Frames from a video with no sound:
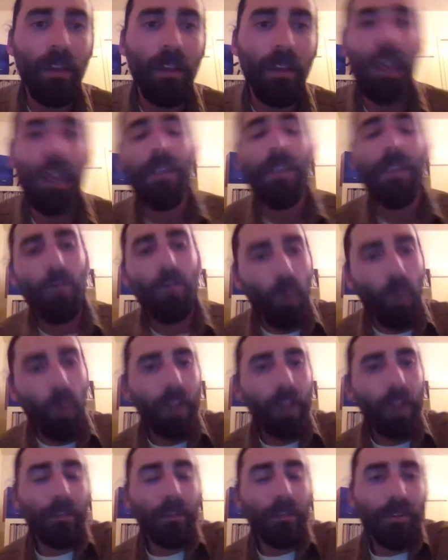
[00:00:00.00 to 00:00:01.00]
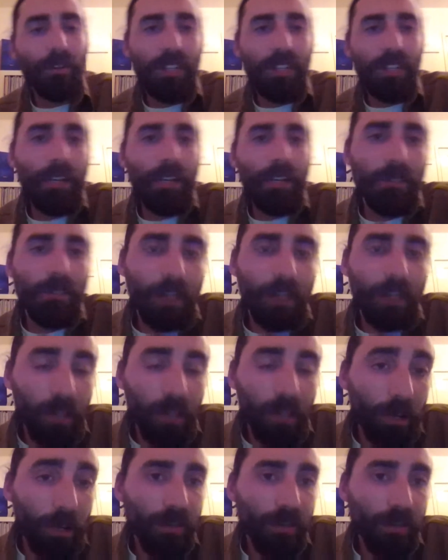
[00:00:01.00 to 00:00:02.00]
And then what in the Presidio is
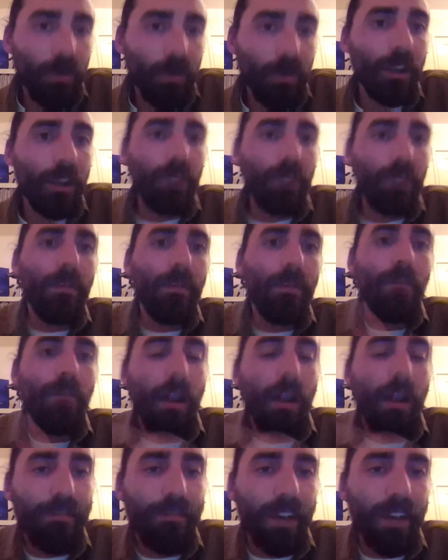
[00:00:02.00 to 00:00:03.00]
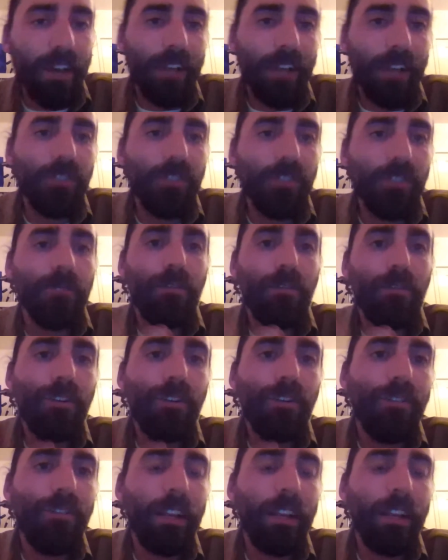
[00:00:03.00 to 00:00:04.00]
close or can be modified to
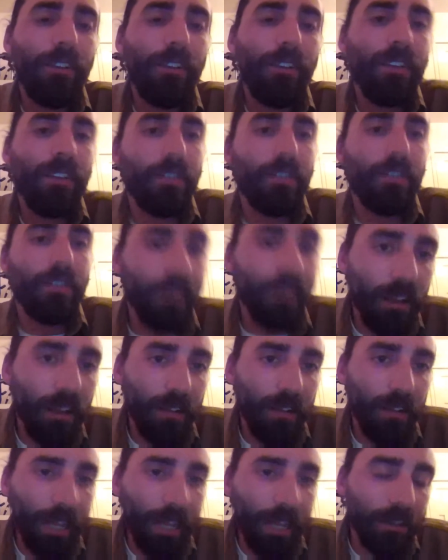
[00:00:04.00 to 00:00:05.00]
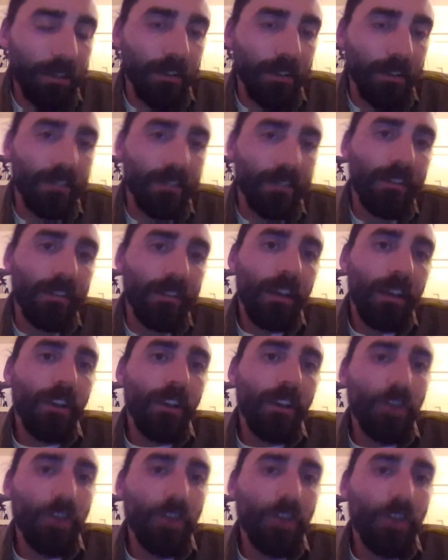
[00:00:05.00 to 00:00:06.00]
improve and increase those likelihoods.
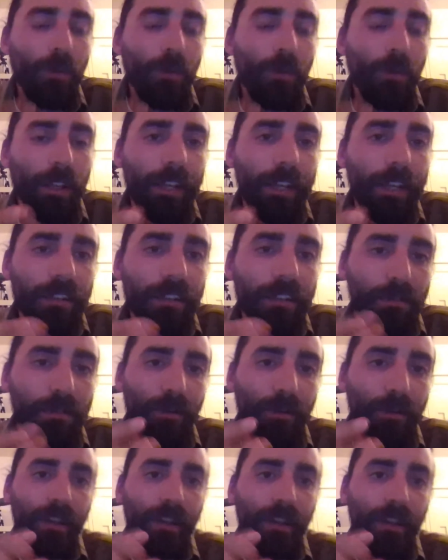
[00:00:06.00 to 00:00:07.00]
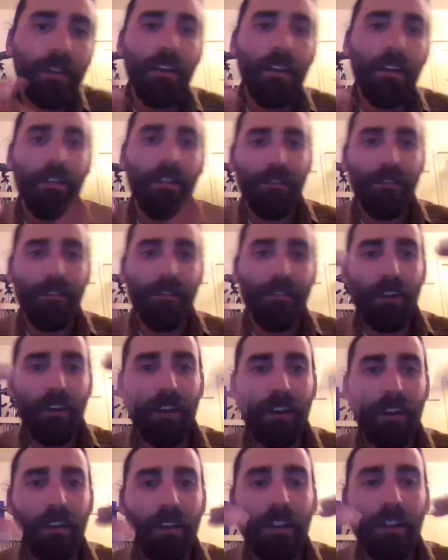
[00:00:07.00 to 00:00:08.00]
So we're really exploring the
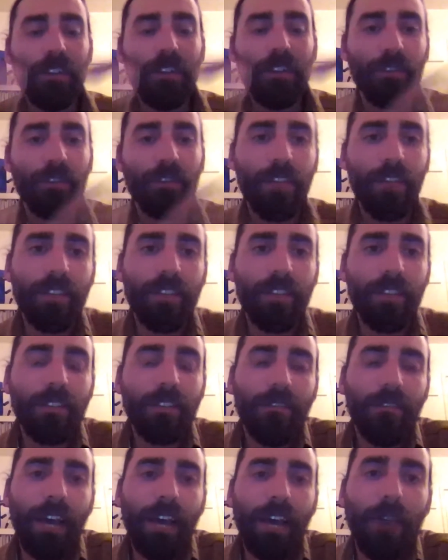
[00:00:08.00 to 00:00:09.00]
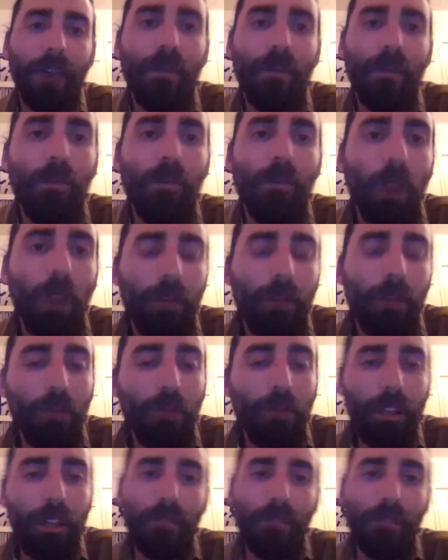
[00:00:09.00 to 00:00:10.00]
very initial phases of that, but we want to
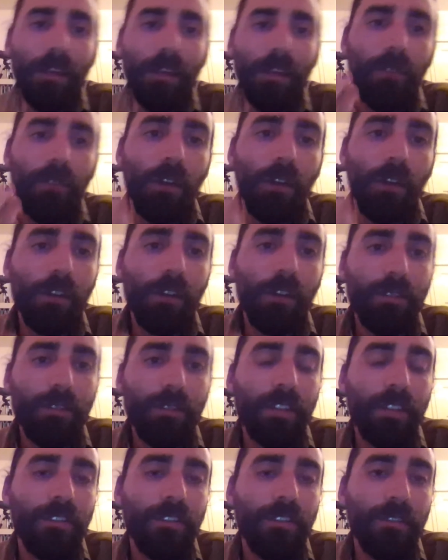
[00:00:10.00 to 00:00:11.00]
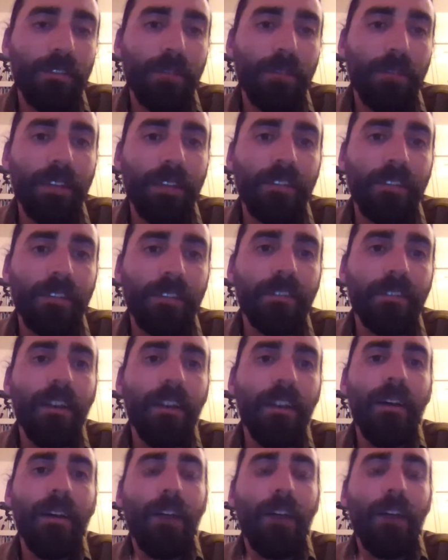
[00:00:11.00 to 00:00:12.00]
really be 100% certain because it's
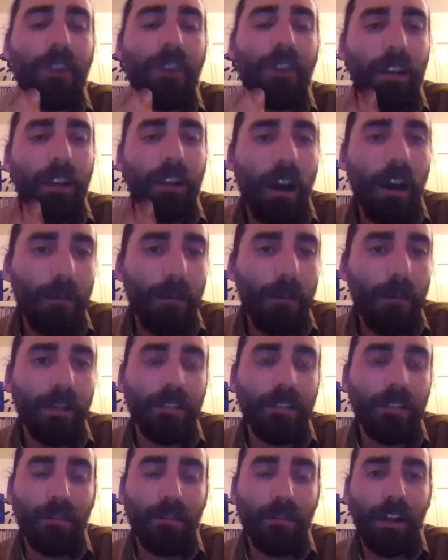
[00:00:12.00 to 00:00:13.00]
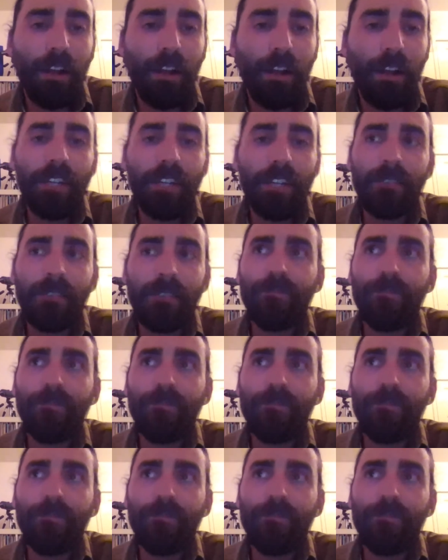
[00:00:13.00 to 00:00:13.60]
a very complex project.